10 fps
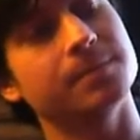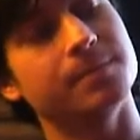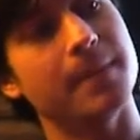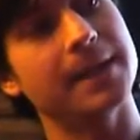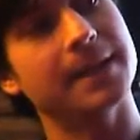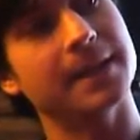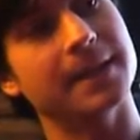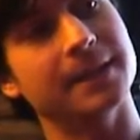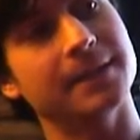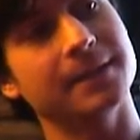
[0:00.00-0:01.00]
making
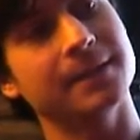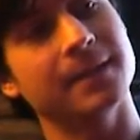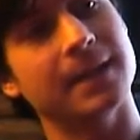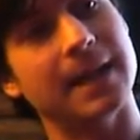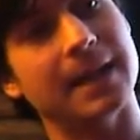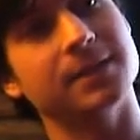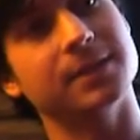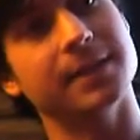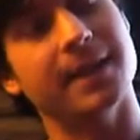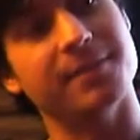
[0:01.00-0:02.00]
it
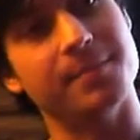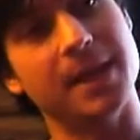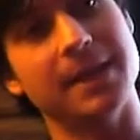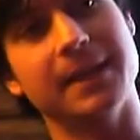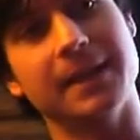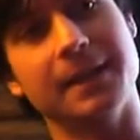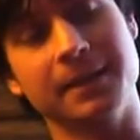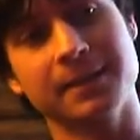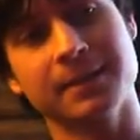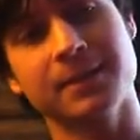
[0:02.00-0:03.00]
actually have meaning
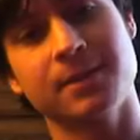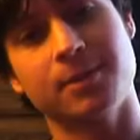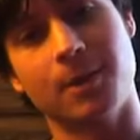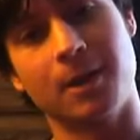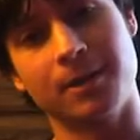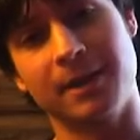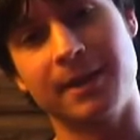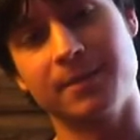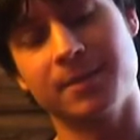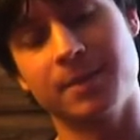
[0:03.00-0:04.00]
to our
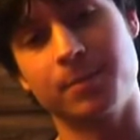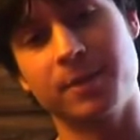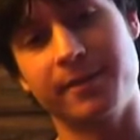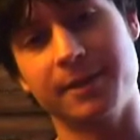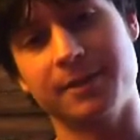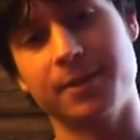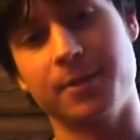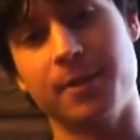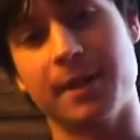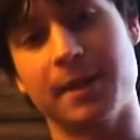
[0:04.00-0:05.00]
lives, the previous
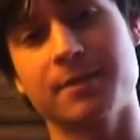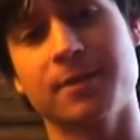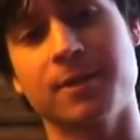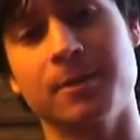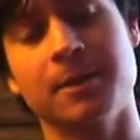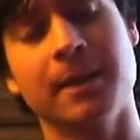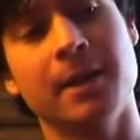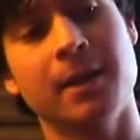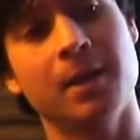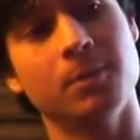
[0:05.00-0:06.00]
two things. So
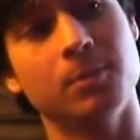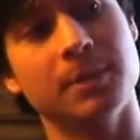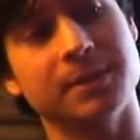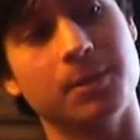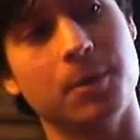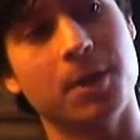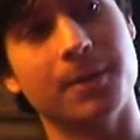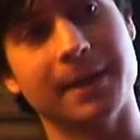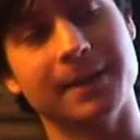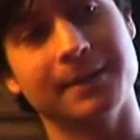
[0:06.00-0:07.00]
what's
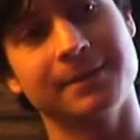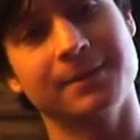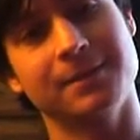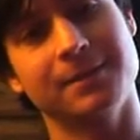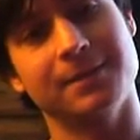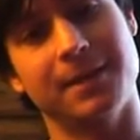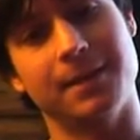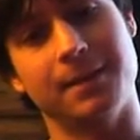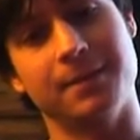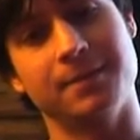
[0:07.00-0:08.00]
growing
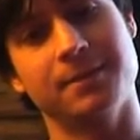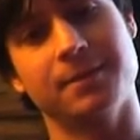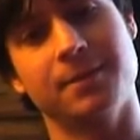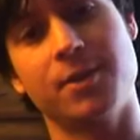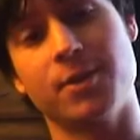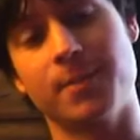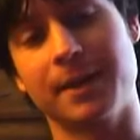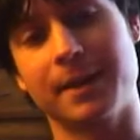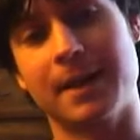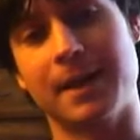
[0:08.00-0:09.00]
is
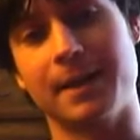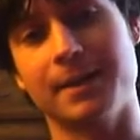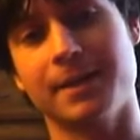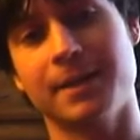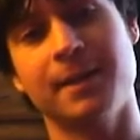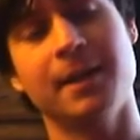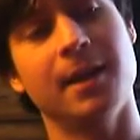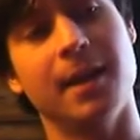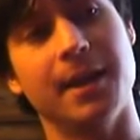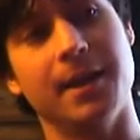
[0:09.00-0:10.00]
humankind,
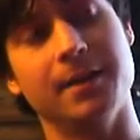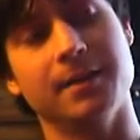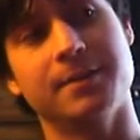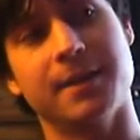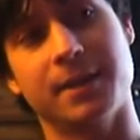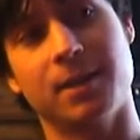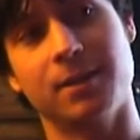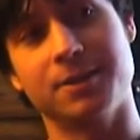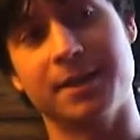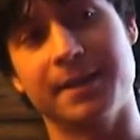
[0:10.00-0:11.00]
and
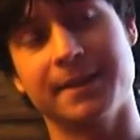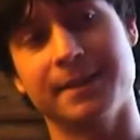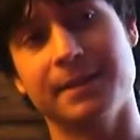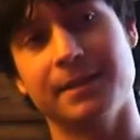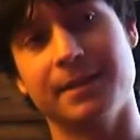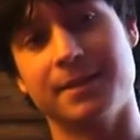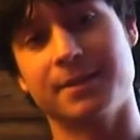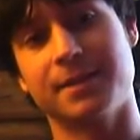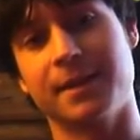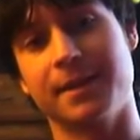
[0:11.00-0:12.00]
psychology is
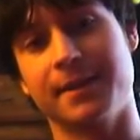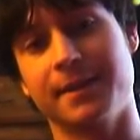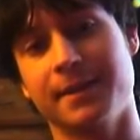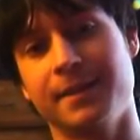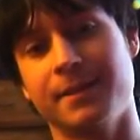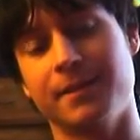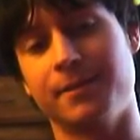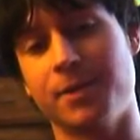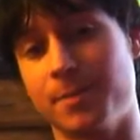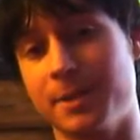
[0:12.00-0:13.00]
the study
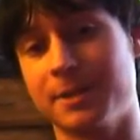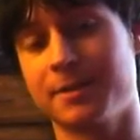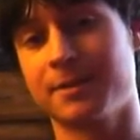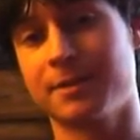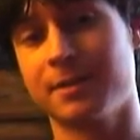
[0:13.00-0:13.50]
of humans